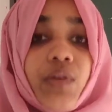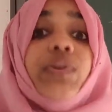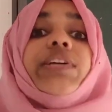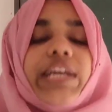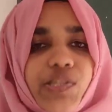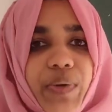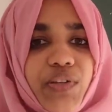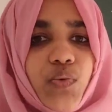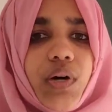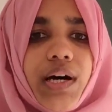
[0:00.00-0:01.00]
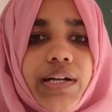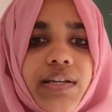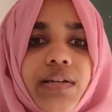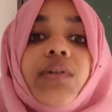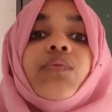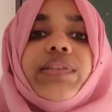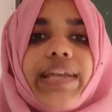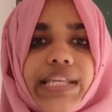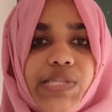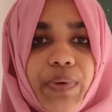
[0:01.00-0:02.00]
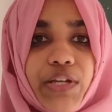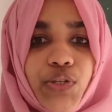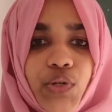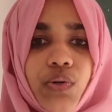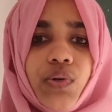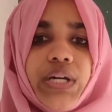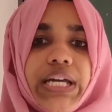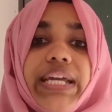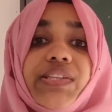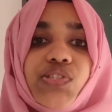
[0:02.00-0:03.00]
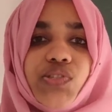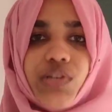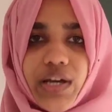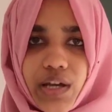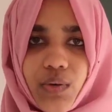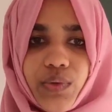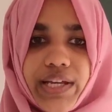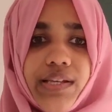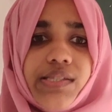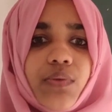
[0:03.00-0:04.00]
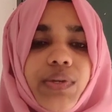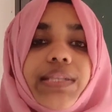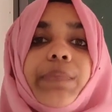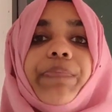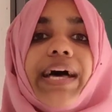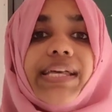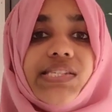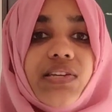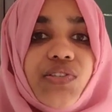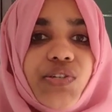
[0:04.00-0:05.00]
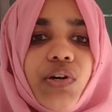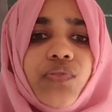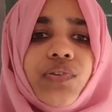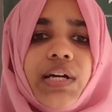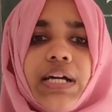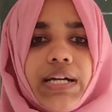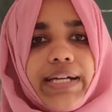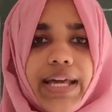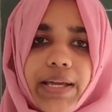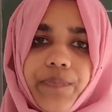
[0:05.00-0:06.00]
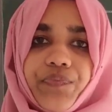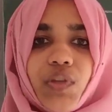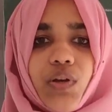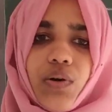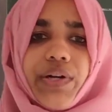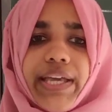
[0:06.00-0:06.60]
With respect to what? With respect to its surroundings with the passage of time.